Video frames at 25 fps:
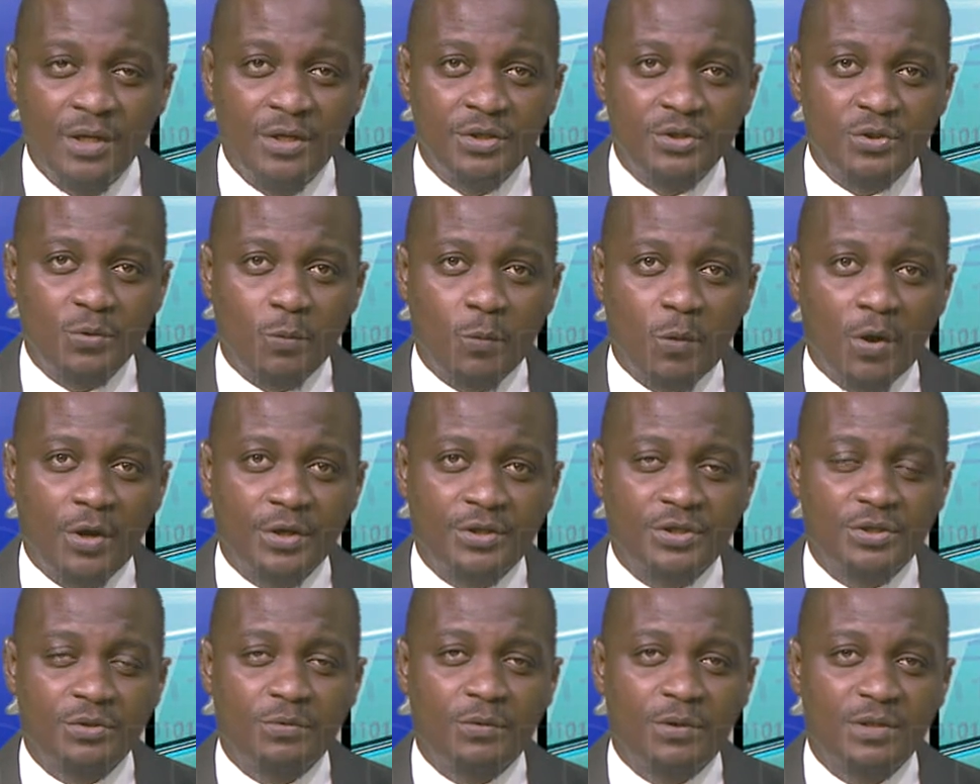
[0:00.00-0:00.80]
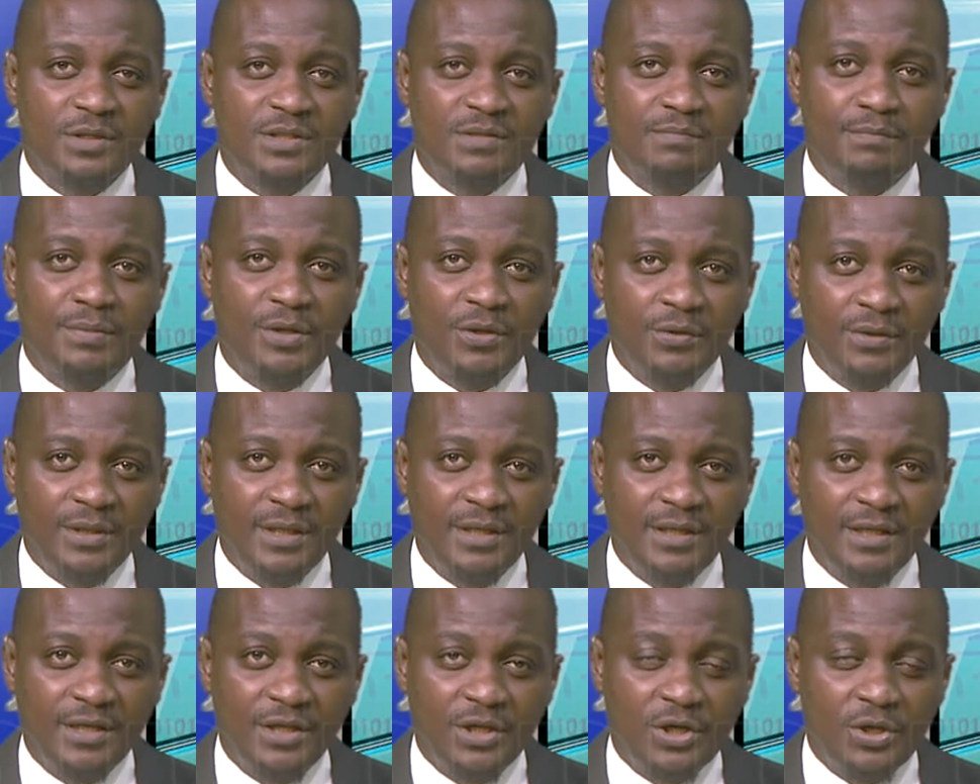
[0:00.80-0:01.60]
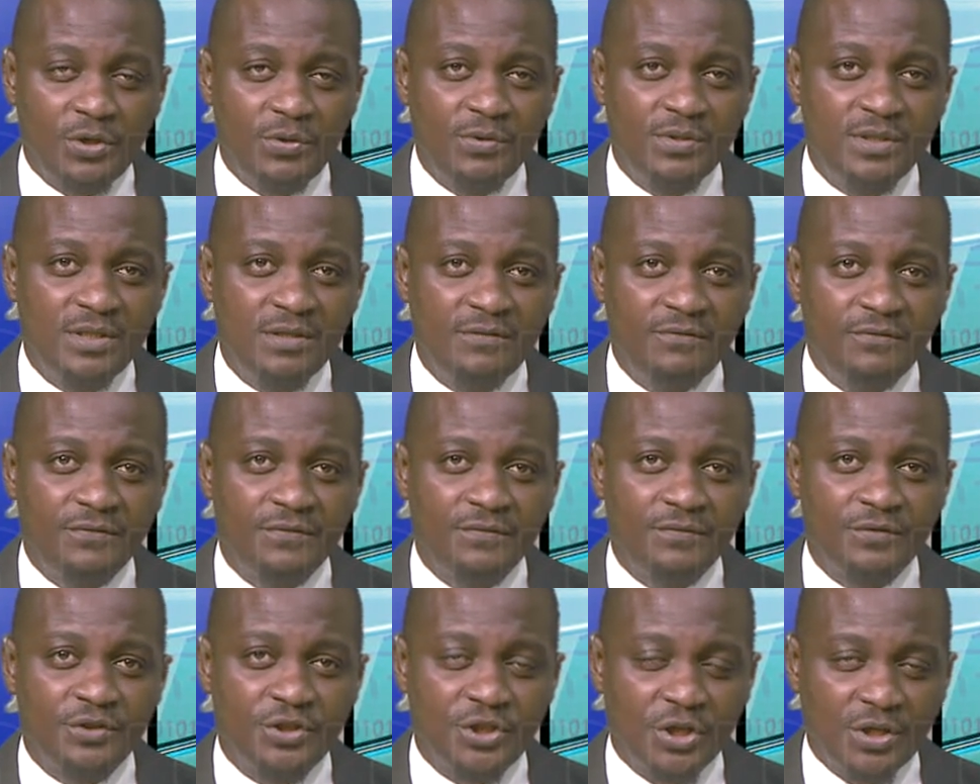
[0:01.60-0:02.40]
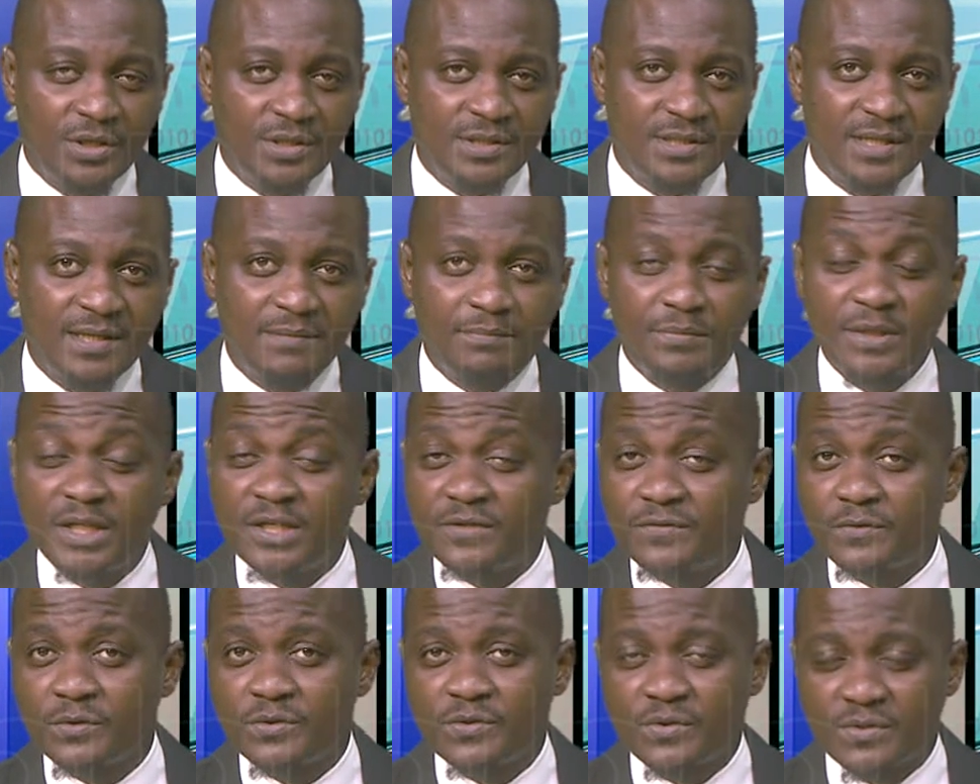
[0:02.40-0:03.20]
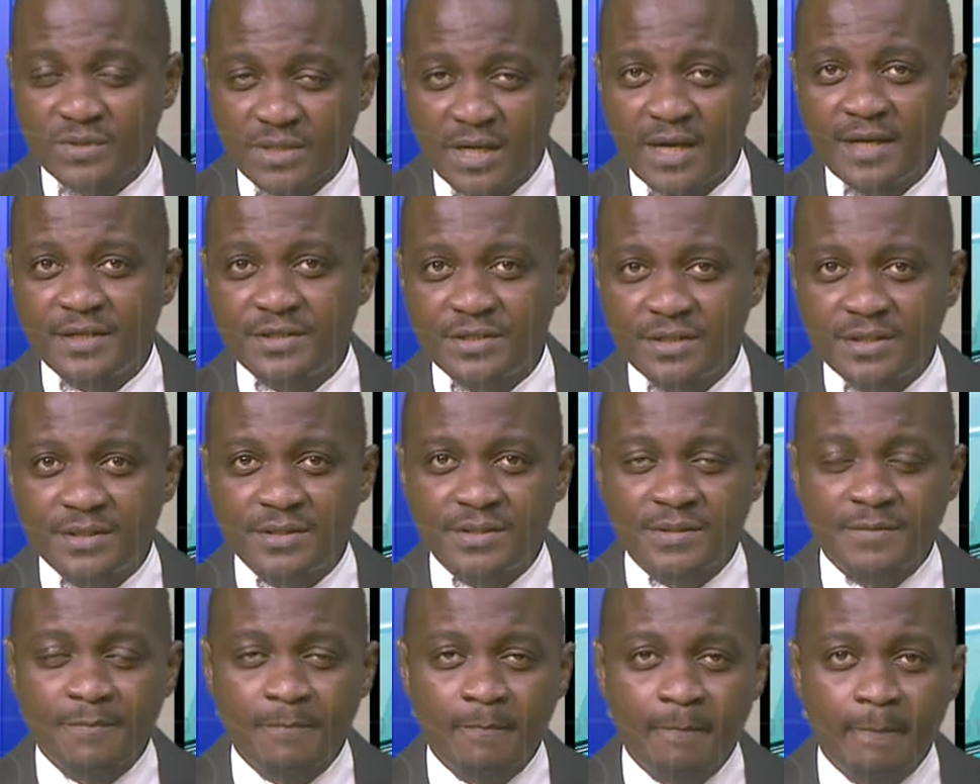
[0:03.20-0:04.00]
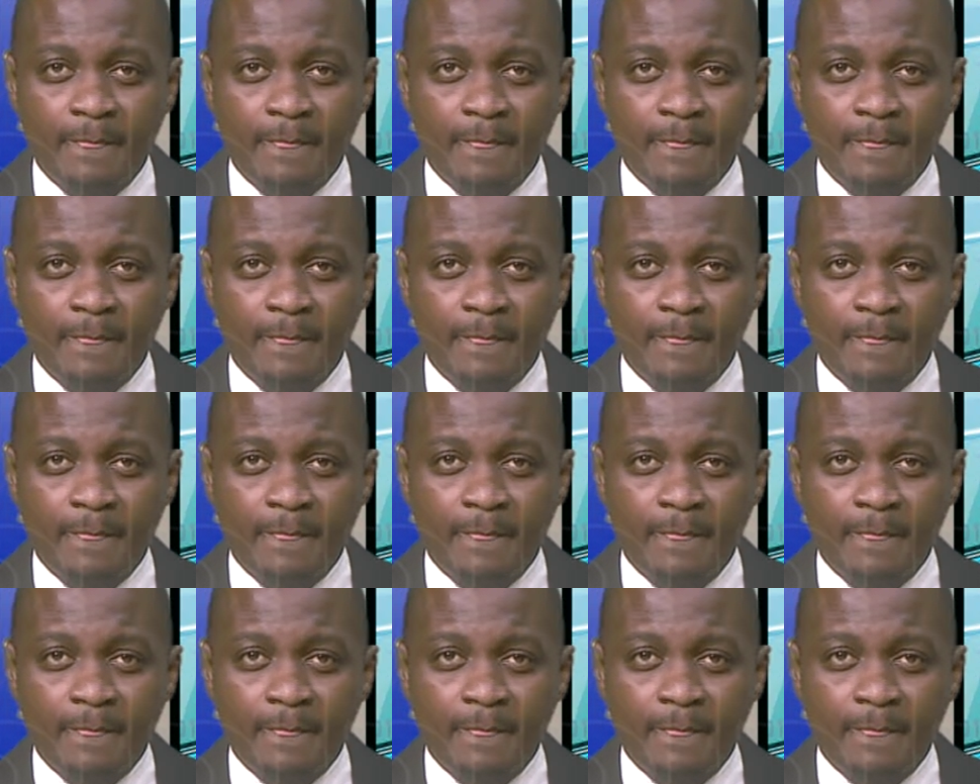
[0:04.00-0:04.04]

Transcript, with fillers: to work towards building inclusive, just and peaceful societies.